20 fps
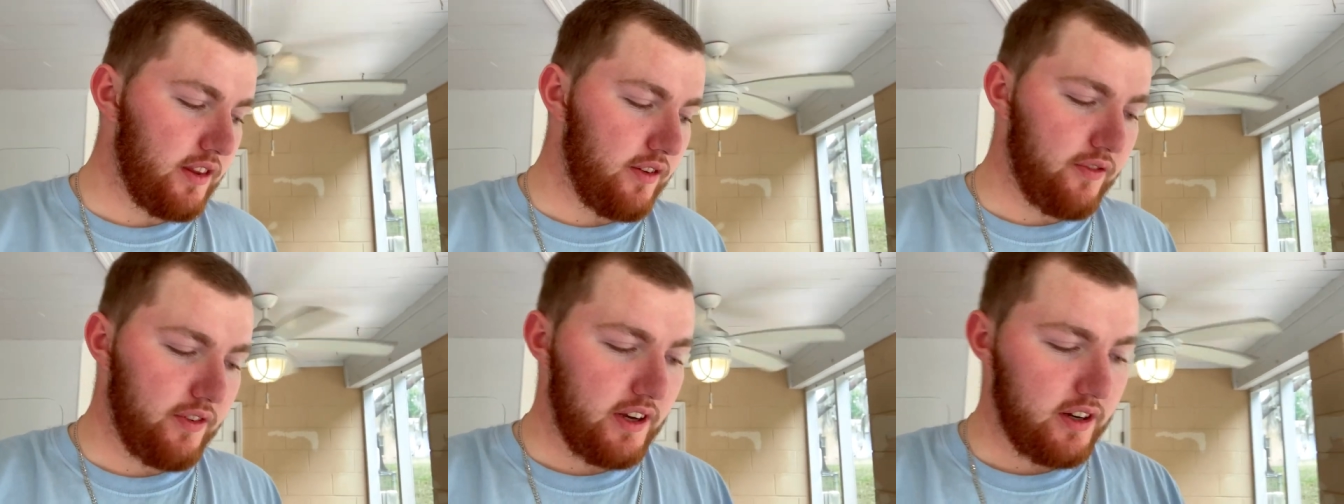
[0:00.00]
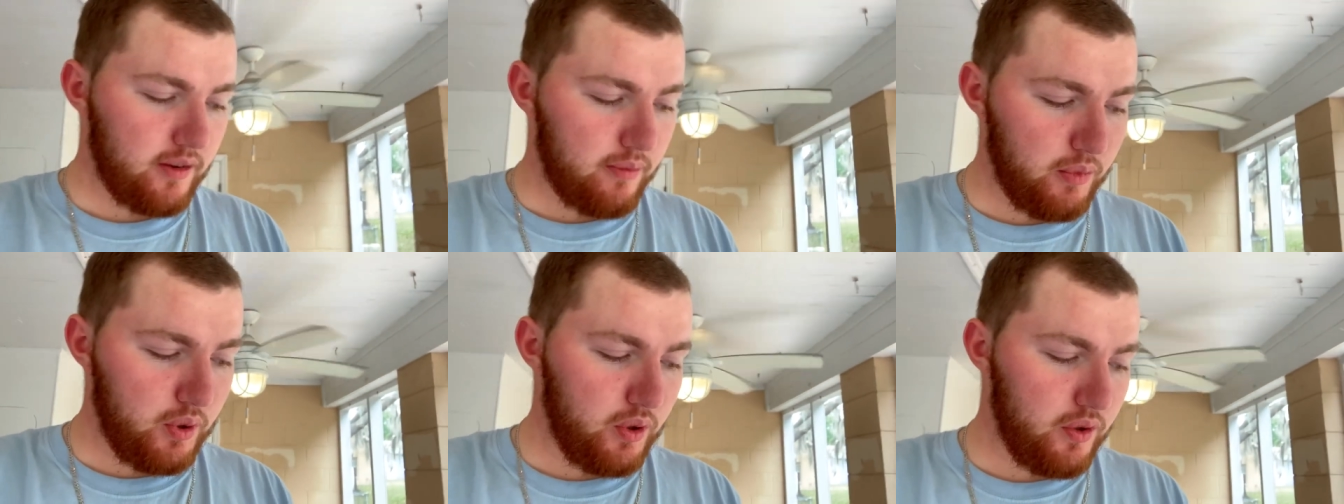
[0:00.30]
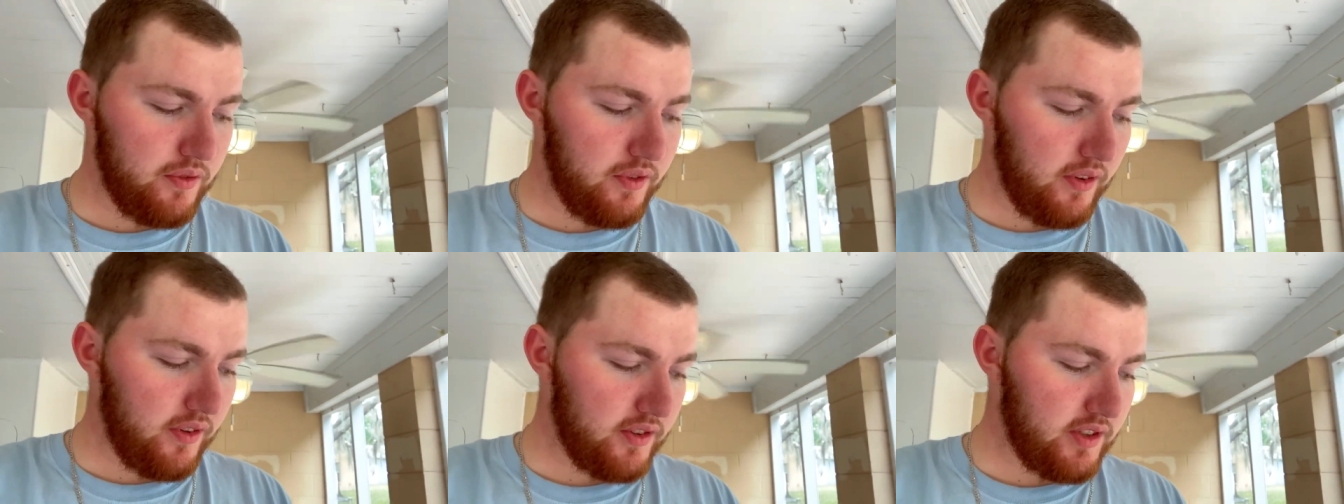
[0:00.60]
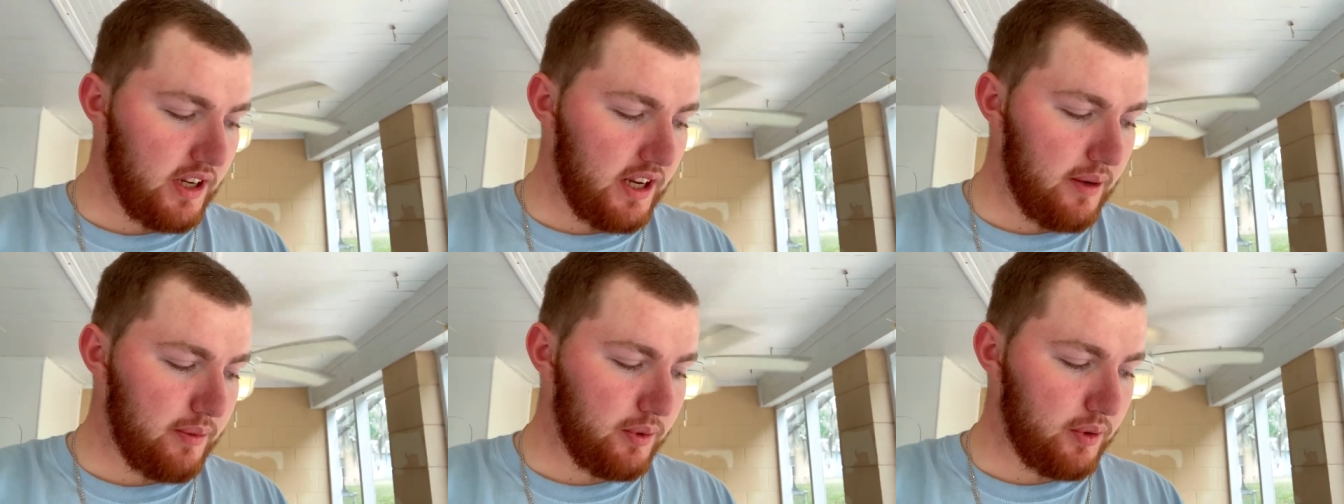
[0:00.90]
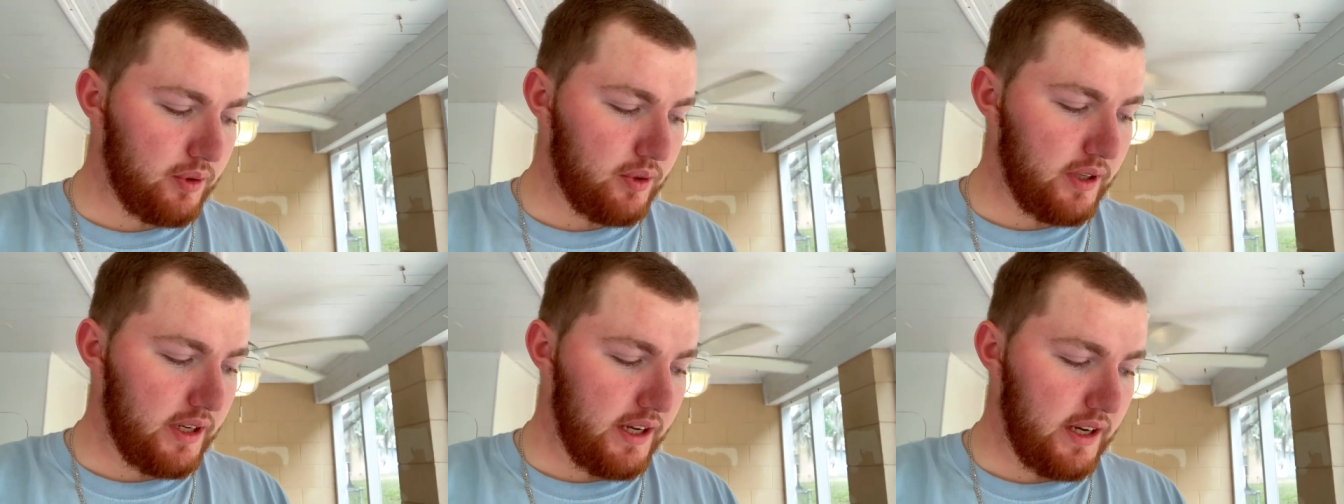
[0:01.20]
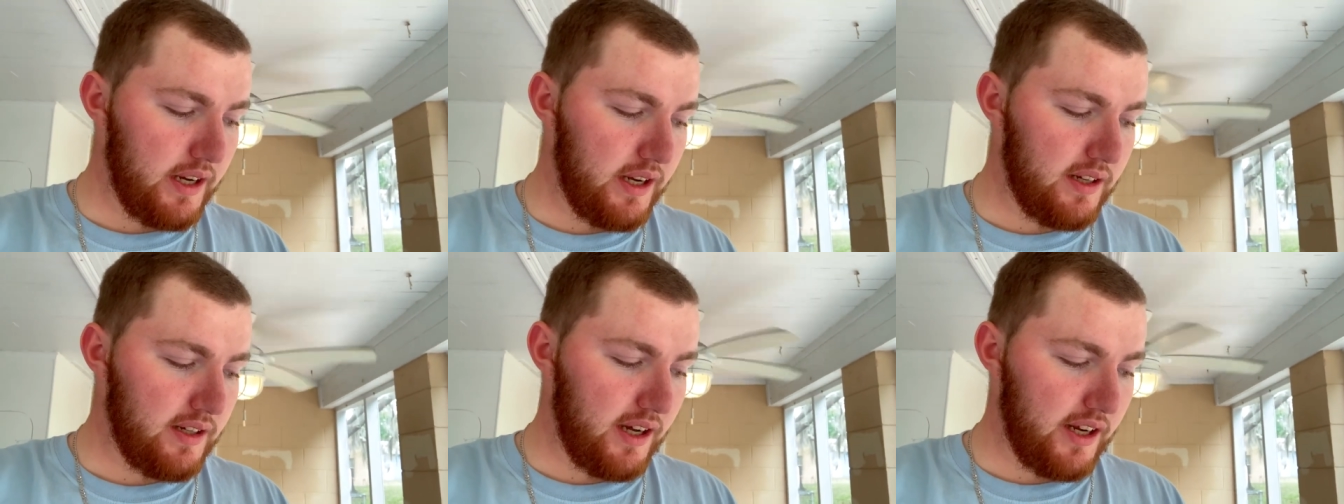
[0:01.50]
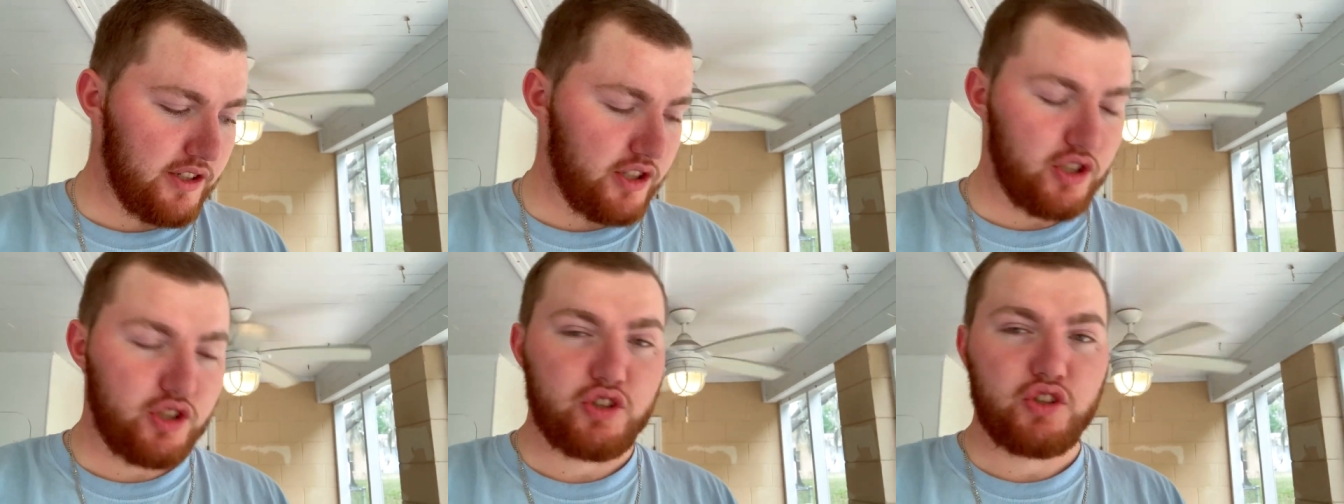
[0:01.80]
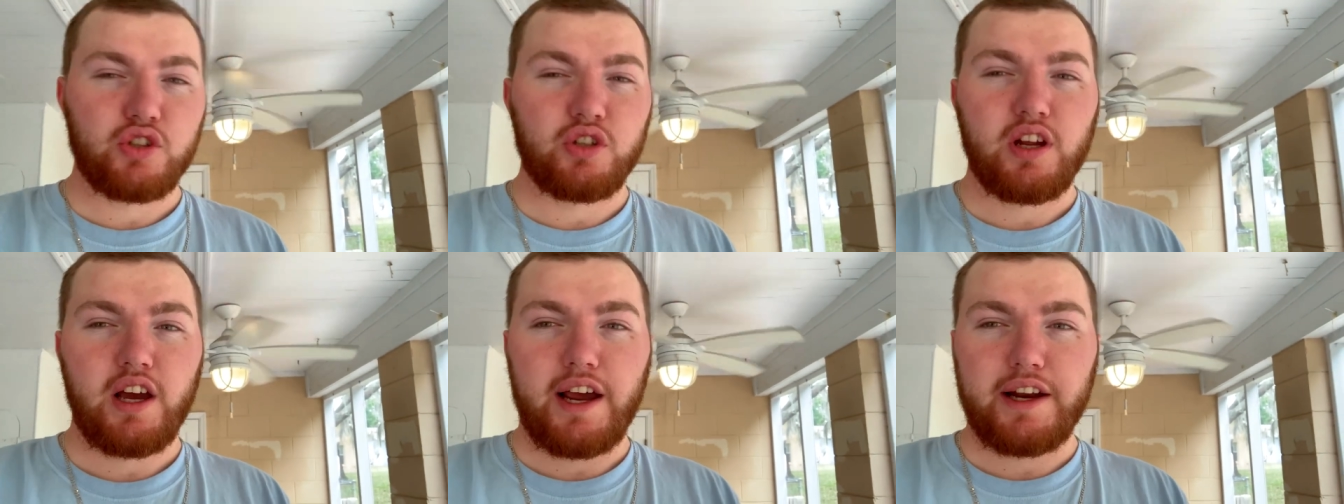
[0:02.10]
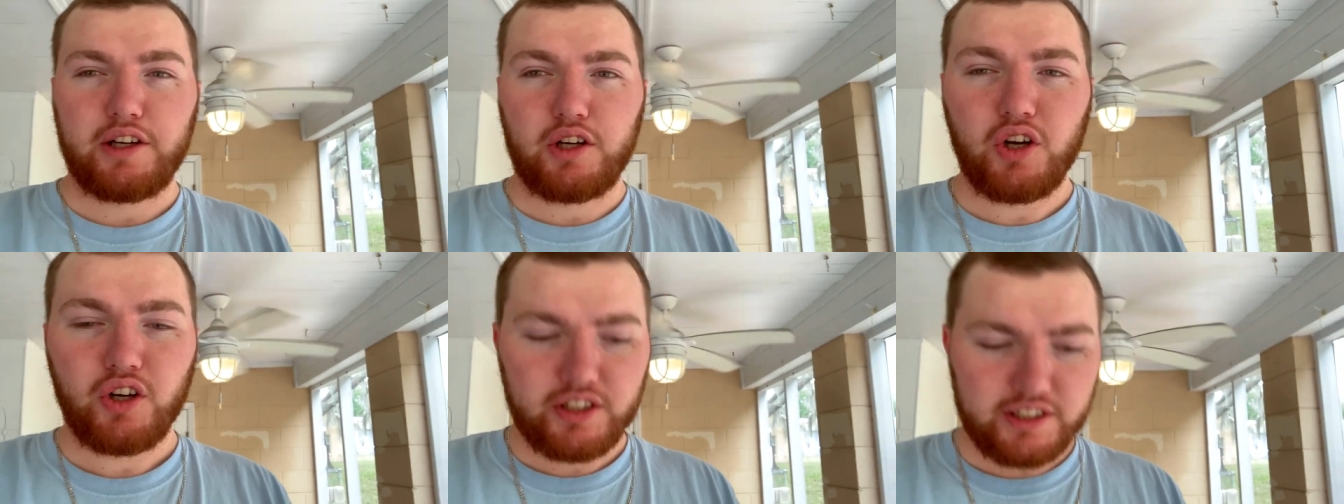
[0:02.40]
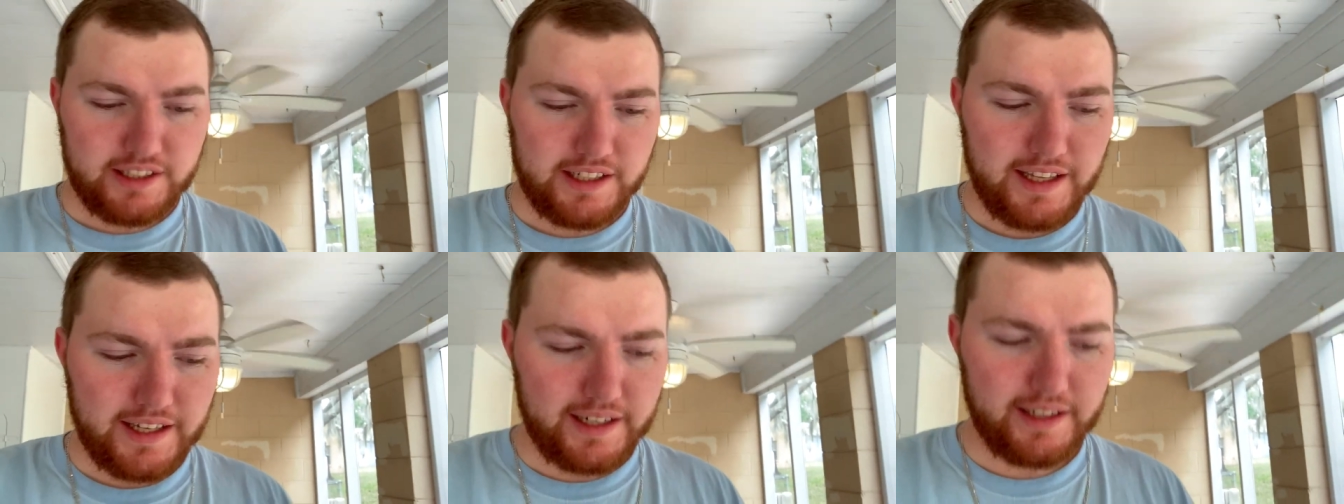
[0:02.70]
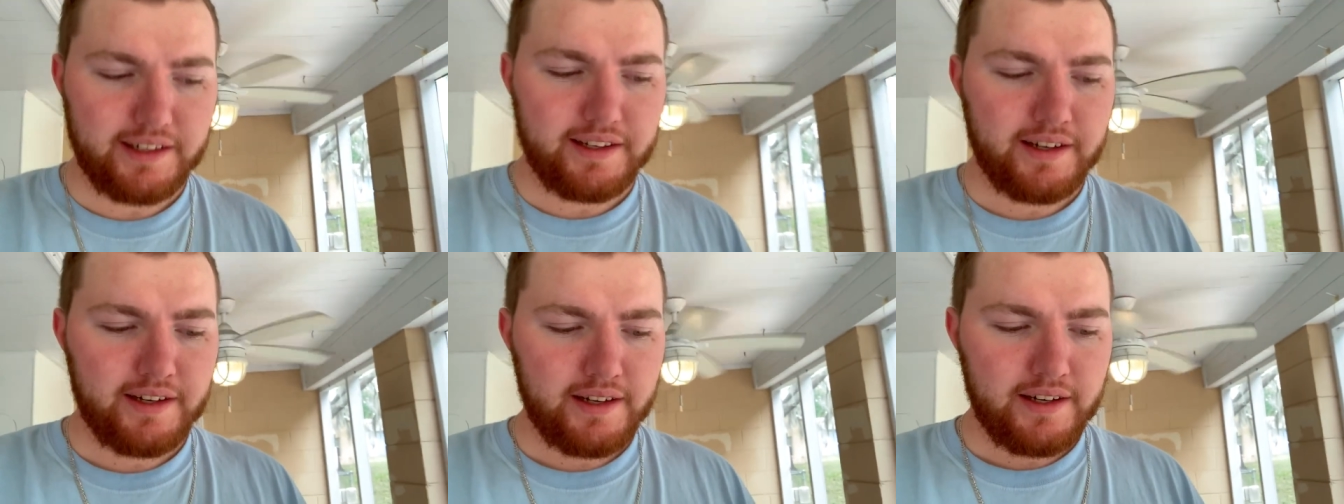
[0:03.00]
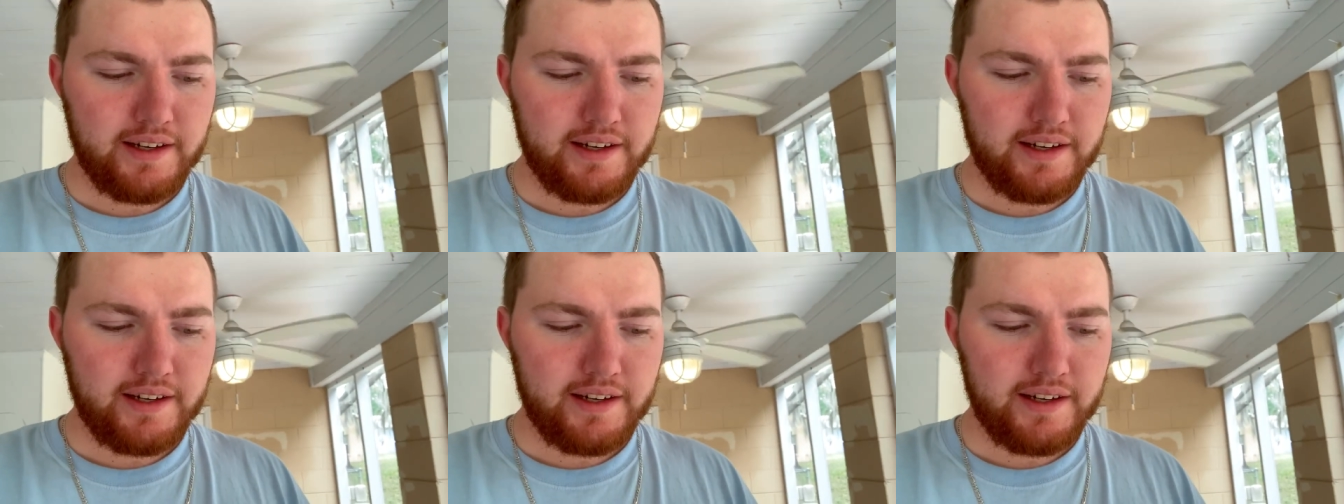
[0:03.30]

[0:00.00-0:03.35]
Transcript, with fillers: the Fender moved on the table and I just, I couldn't get it